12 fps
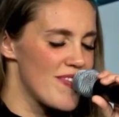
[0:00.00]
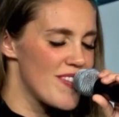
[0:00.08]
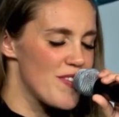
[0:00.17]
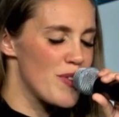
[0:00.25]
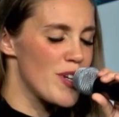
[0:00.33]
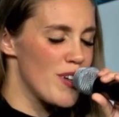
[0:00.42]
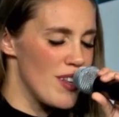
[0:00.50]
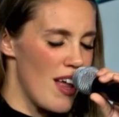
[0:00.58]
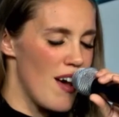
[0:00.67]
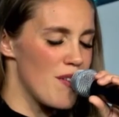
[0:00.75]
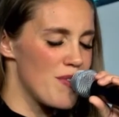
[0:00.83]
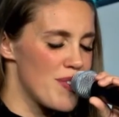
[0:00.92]
for your
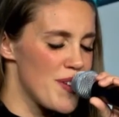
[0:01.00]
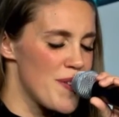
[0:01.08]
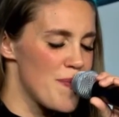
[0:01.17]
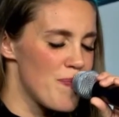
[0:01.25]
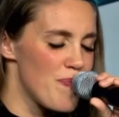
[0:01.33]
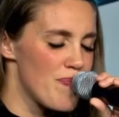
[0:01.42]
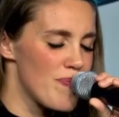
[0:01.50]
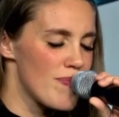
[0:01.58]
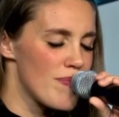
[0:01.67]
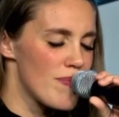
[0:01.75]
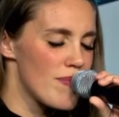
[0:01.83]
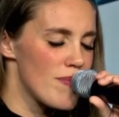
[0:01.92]
love,
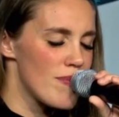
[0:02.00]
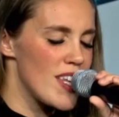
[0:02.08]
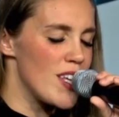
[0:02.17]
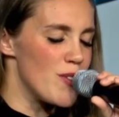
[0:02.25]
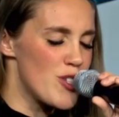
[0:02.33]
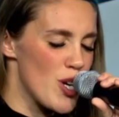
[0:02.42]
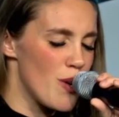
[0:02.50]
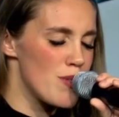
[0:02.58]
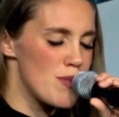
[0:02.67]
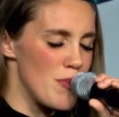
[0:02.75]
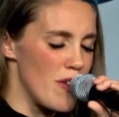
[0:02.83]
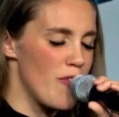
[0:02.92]
that you chose
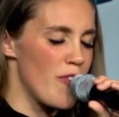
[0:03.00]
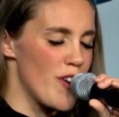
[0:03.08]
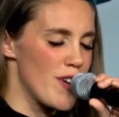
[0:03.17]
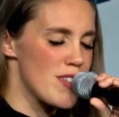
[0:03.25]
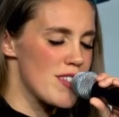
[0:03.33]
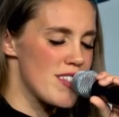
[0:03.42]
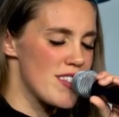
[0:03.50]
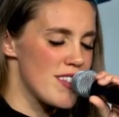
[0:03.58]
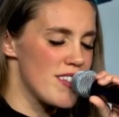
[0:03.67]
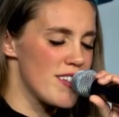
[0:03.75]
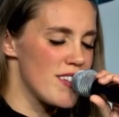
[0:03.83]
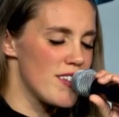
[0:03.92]
me first.
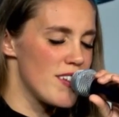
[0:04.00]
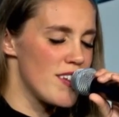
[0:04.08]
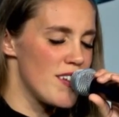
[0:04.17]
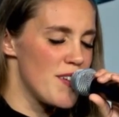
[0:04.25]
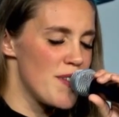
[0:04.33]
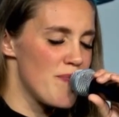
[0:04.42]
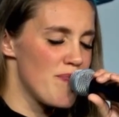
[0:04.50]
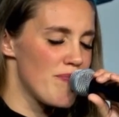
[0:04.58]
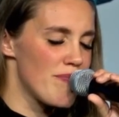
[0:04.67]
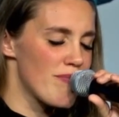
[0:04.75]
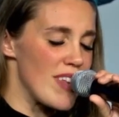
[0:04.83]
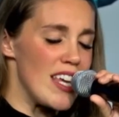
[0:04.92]

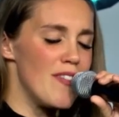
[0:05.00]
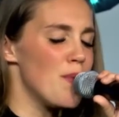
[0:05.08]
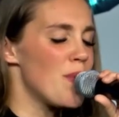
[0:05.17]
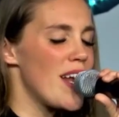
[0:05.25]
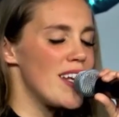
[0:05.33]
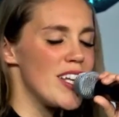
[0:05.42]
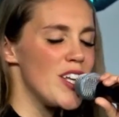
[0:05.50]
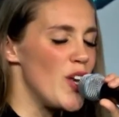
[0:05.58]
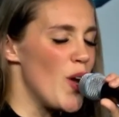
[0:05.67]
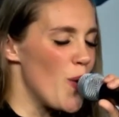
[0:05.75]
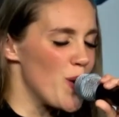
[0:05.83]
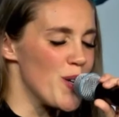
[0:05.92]
Even when I didn't
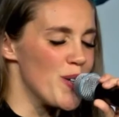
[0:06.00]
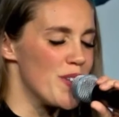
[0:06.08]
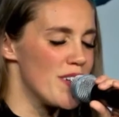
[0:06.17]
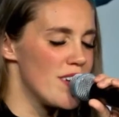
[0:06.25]
know you,